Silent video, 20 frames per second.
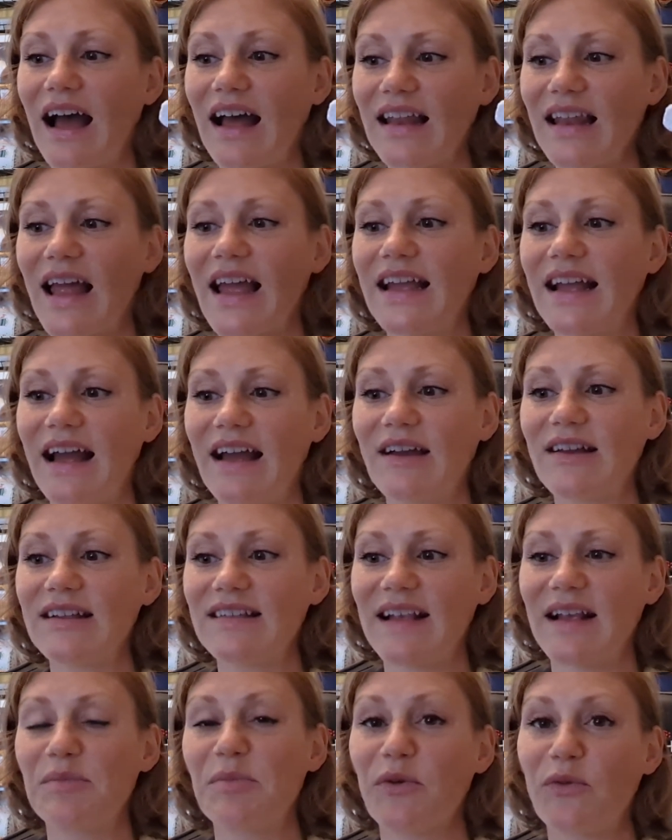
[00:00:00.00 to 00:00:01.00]
like I
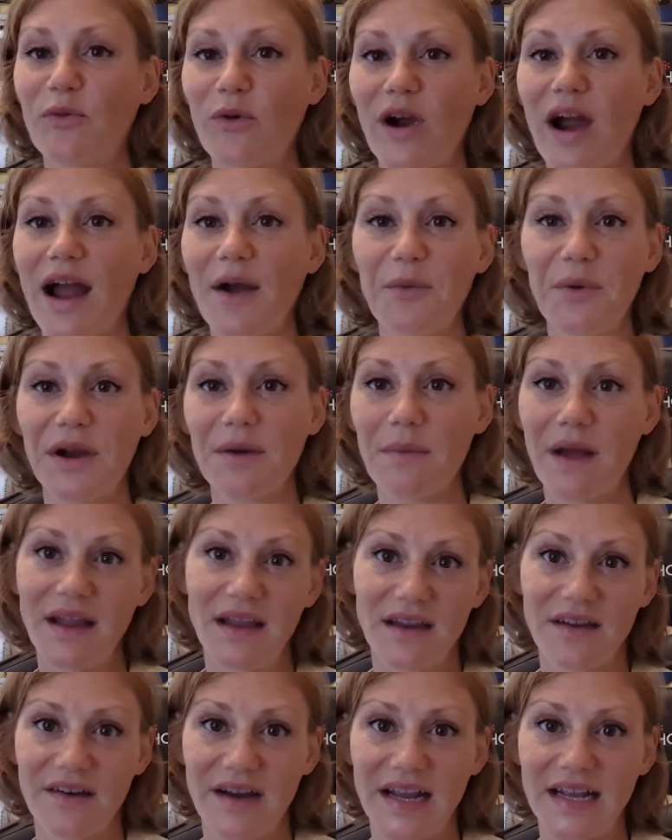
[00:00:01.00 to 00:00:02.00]
said before, I wear my
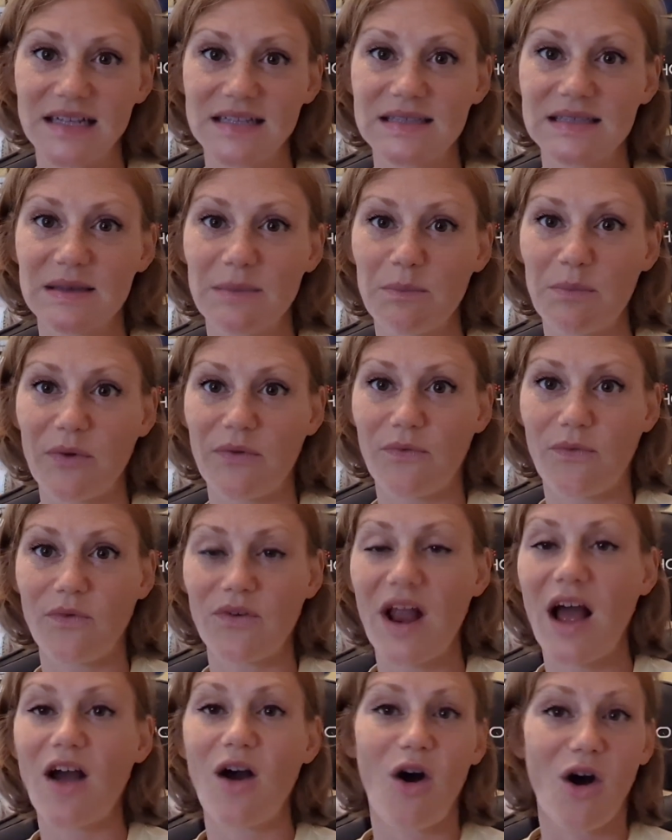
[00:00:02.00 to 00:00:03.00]
earrings,
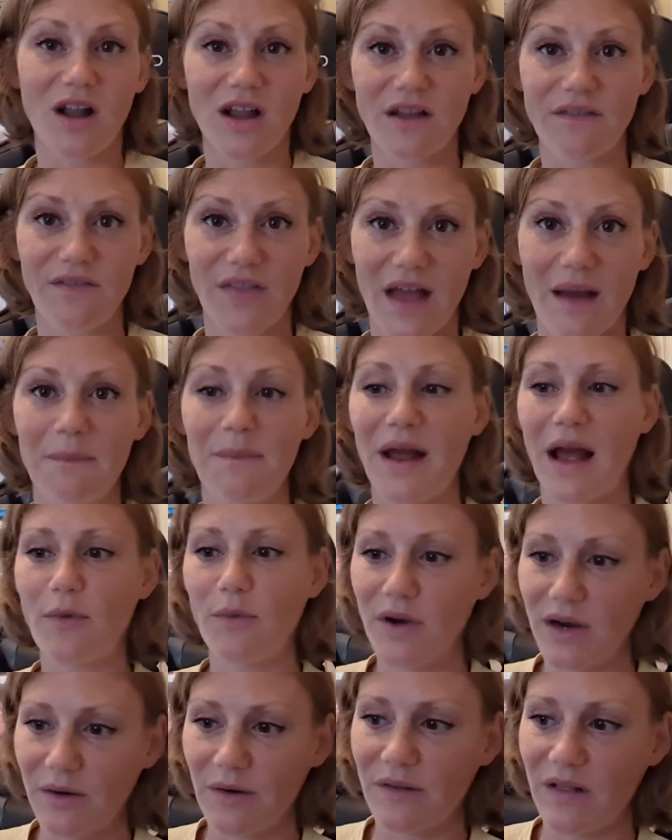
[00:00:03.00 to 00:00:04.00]
not all of them, but I
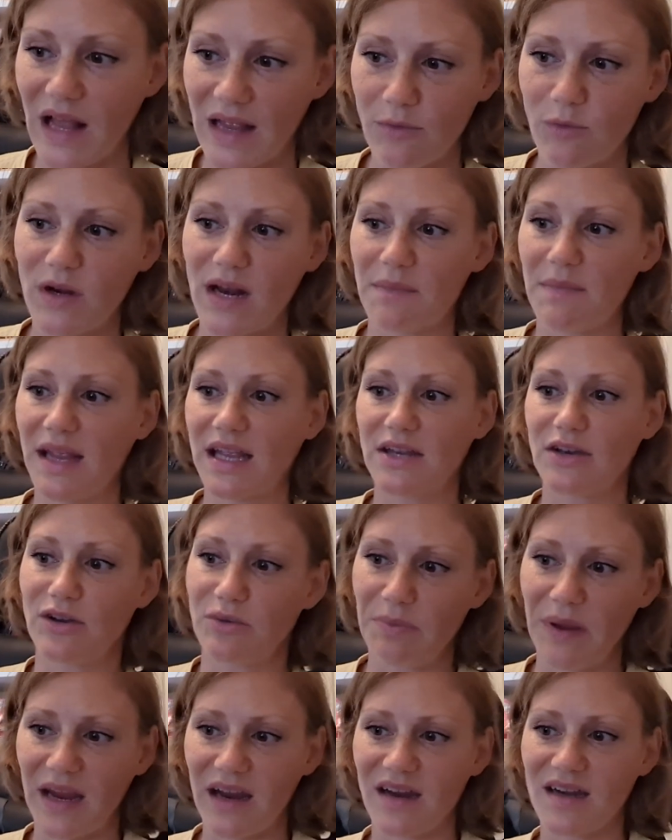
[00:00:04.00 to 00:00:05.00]
wear it like when I make a new
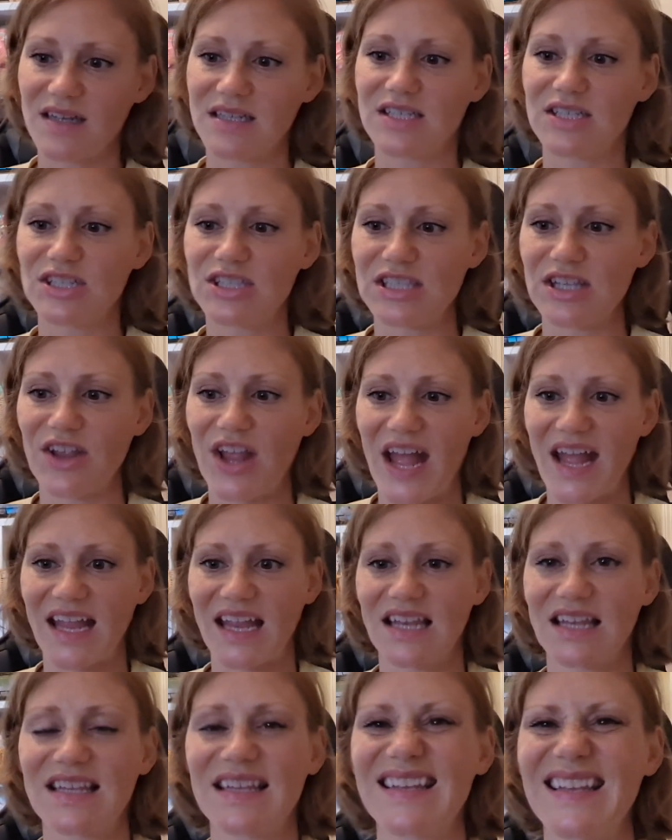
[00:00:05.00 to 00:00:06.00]
pair, just so that I
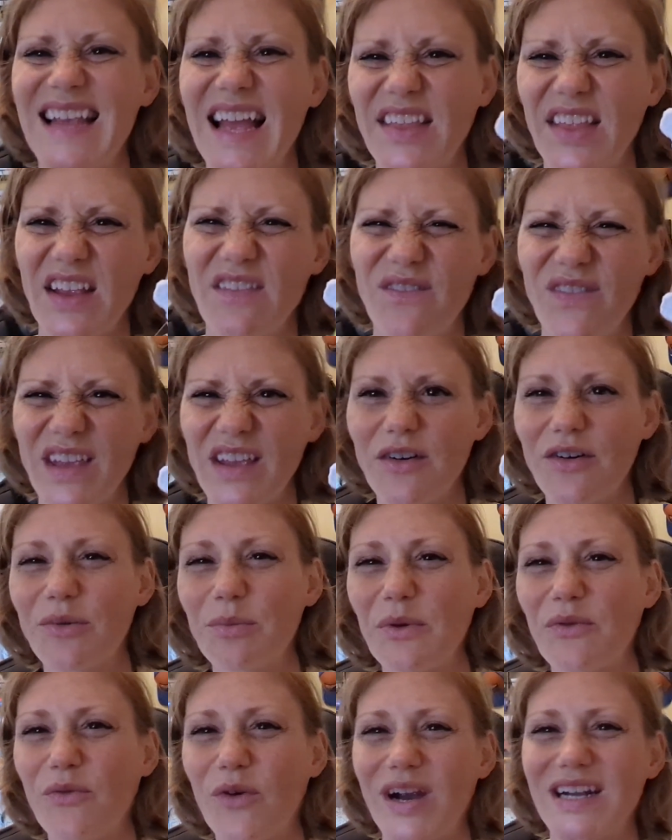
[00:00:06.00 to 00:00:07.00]
can see how they feel
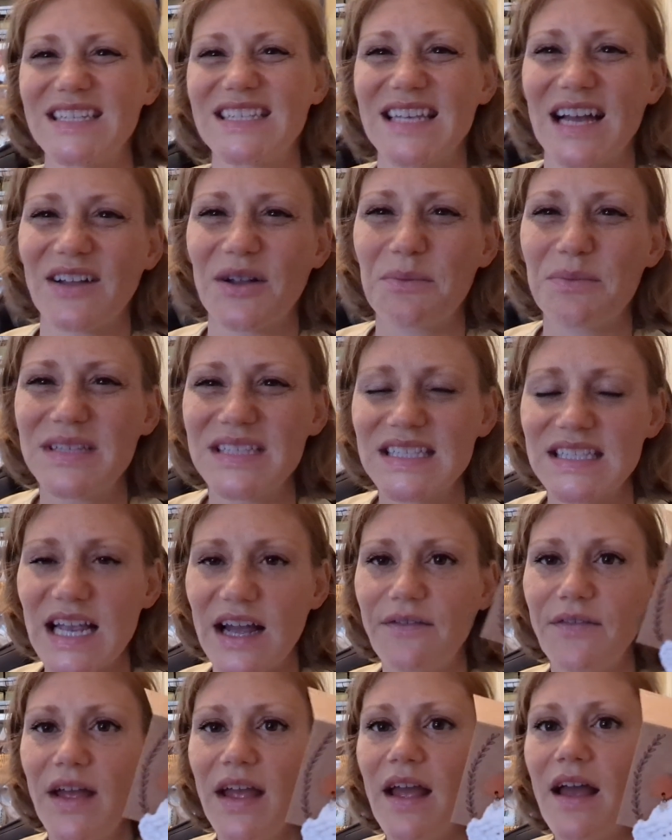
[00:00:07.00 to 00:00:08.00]
before I sell them and
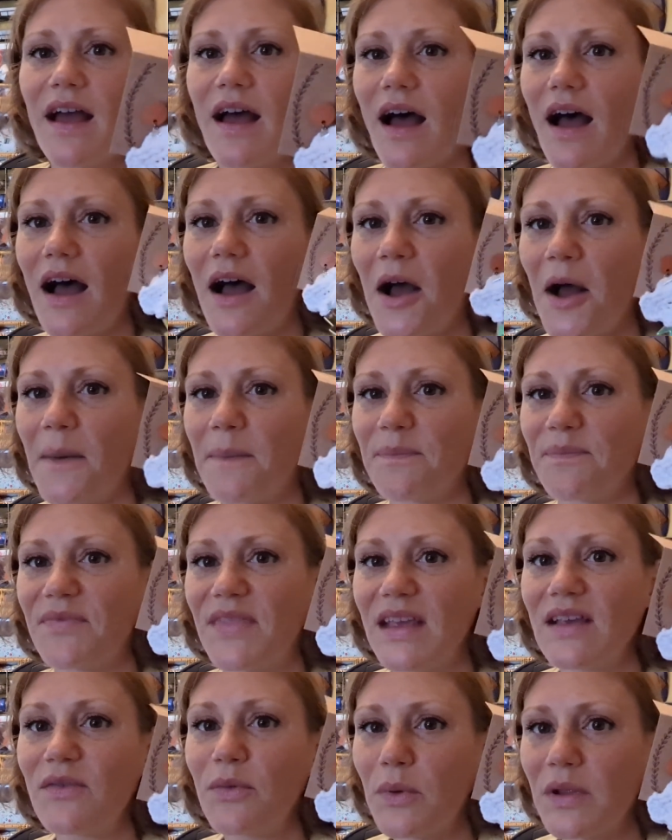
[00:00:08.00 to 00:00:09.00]
stuff.
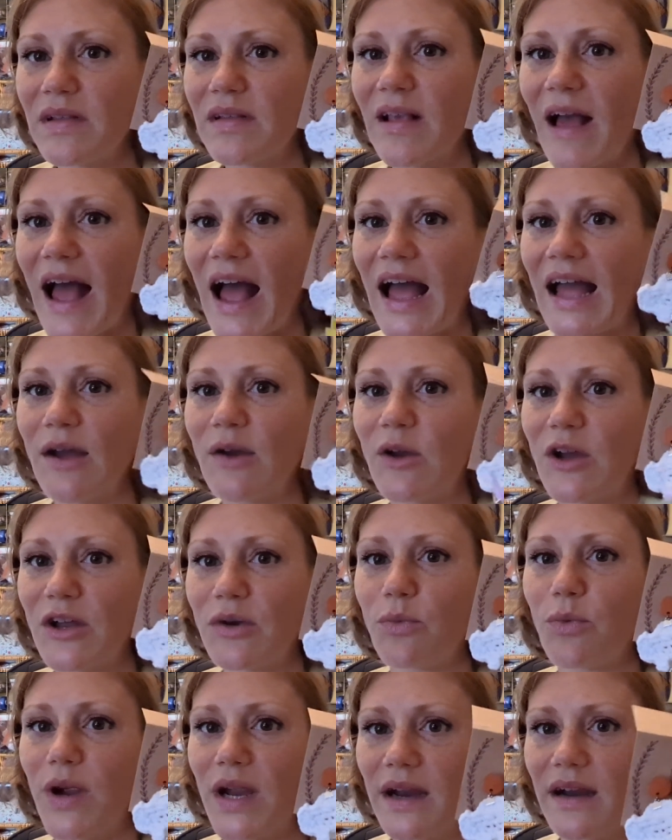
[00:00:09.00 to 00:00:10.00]
These ones I
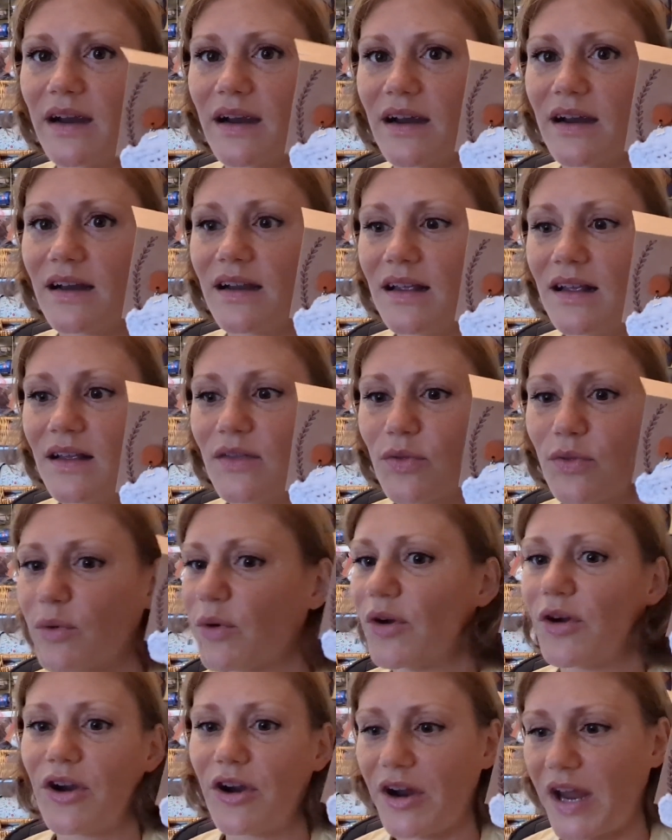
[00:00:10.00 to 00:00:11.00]
could wear
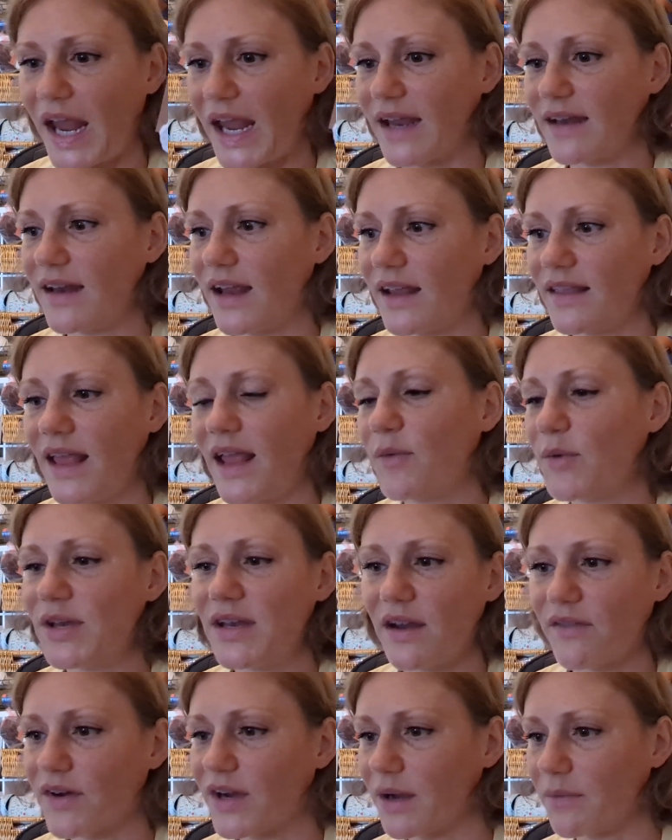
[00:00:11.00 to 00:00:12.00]
through a hurricane and they would
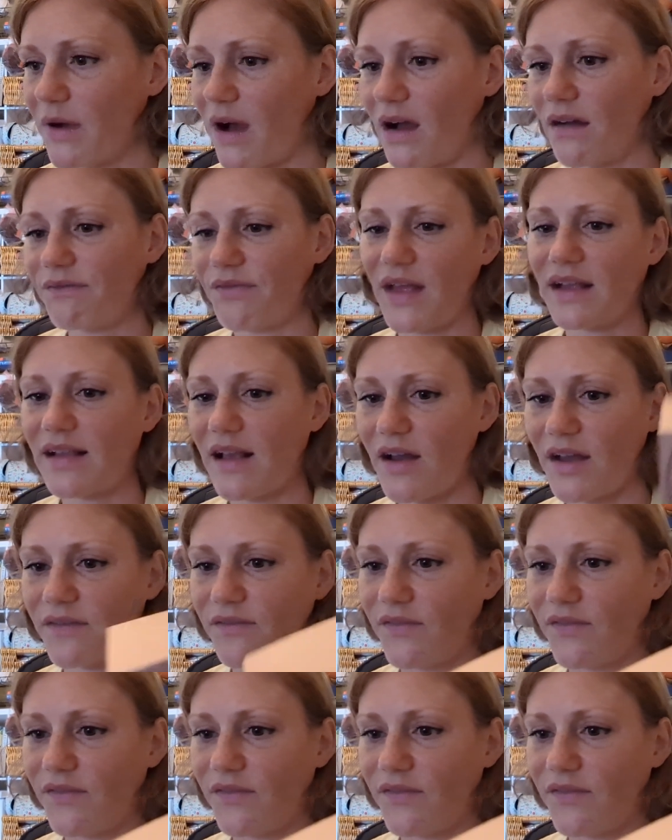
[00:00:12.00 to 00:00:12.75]
never come off. That's how I